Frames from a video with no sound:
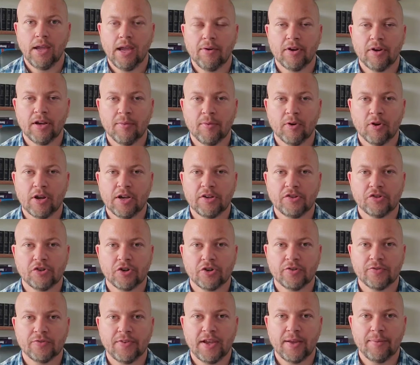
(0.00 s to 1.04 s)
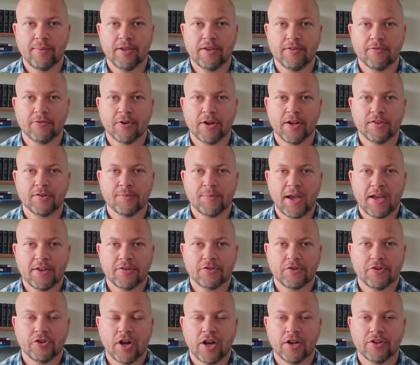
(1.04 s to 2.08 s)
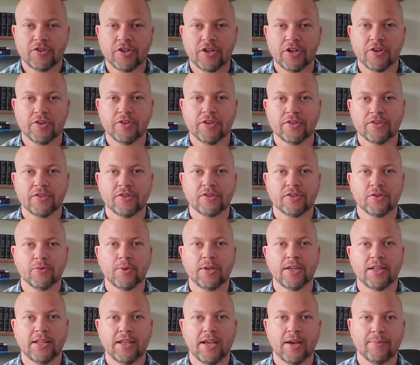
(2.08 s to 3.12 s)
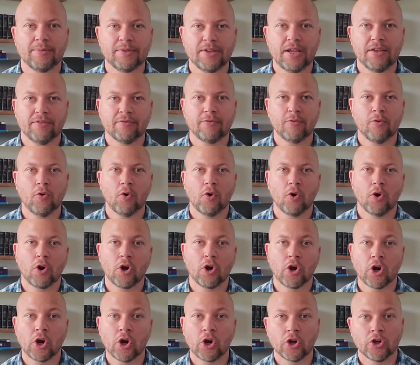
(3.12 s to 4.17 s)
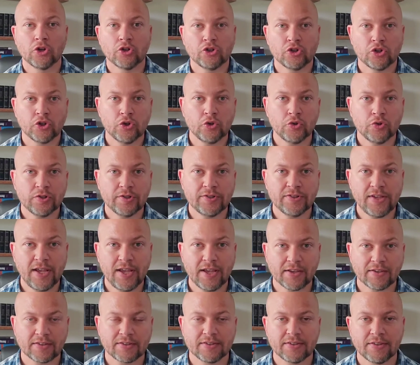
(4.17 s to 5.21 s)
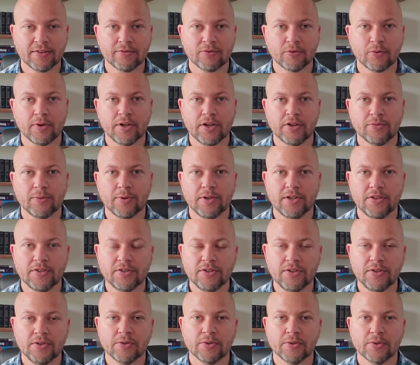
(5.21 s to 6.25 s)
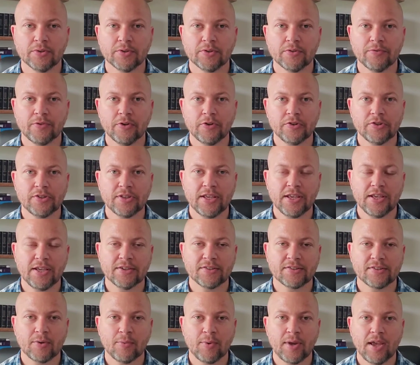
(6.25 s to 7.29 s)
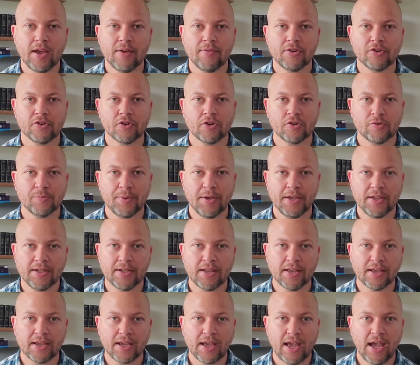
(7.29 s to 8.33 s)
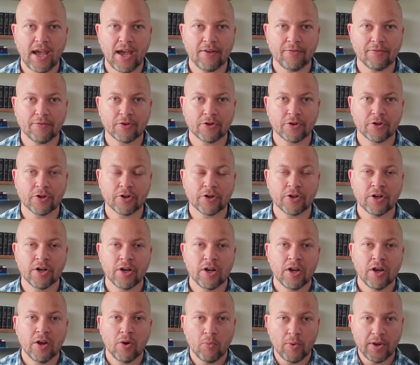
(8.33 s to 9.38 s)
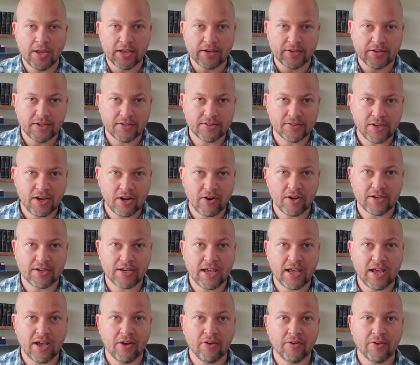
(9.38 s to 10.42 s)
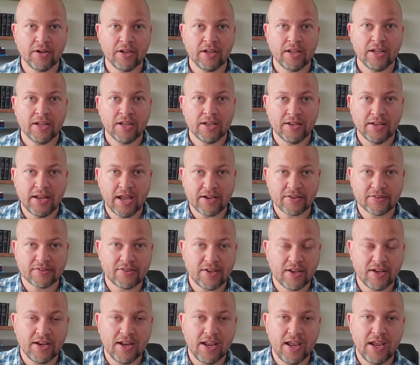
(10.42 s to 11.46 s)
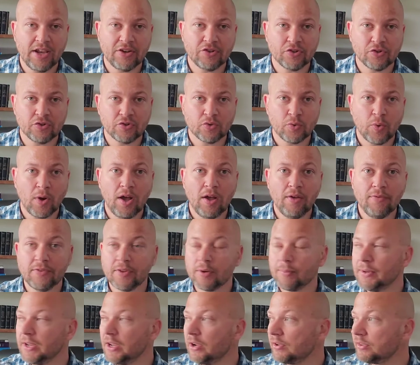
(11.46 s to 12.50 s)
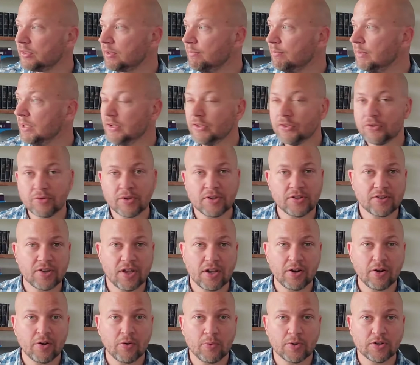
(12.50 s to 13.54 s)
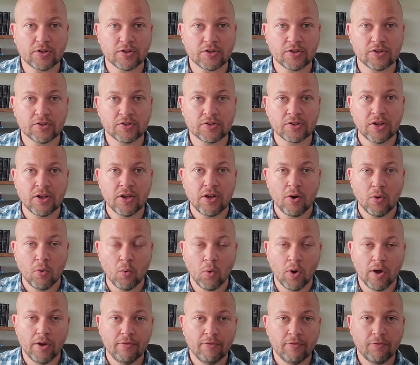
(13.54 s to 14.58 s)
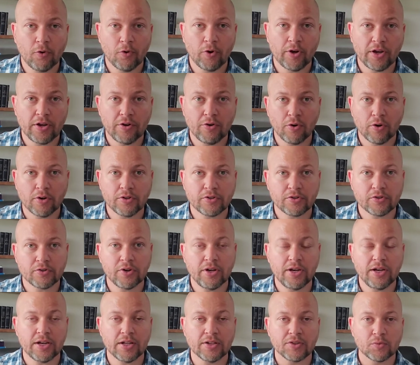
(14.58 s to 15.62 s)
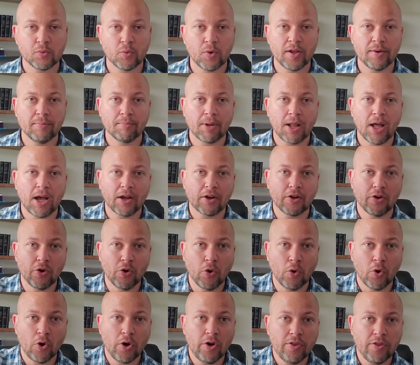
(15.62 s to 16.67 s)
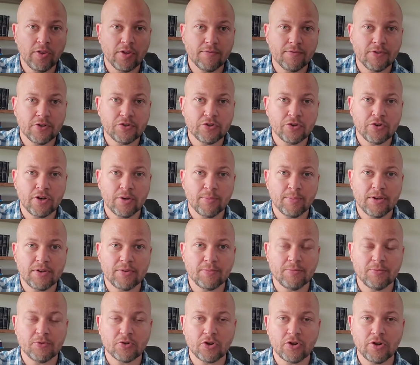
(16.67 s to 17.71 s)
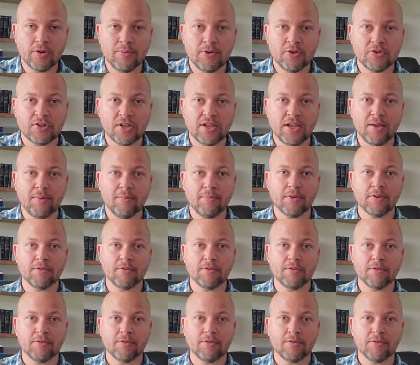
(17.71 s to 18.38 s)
Hey, Redeeming Grace Church family and friends, Pastor Josh here. This is the weekly update for June 6th of 2022. The first thing is that we have a church picnic after we get done tearing down next Sunday, June 12th. It'll be here at the Ministry Center, which is 140 North Street. It's one block north of the Junior Journey Museum.